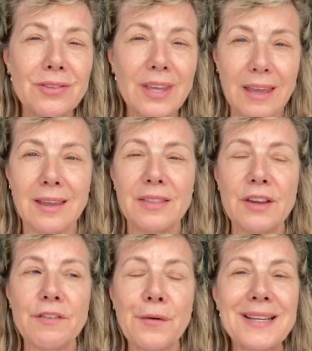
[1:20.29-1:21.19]
thick and
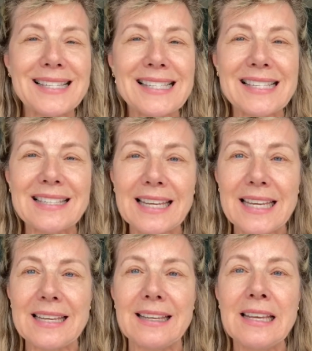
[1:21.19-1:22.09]
they're very
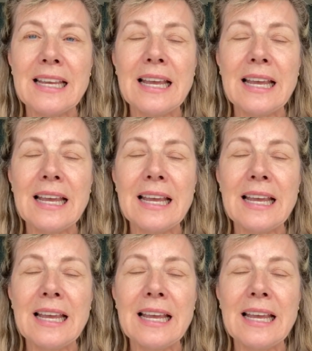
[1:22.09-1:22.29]
sticky,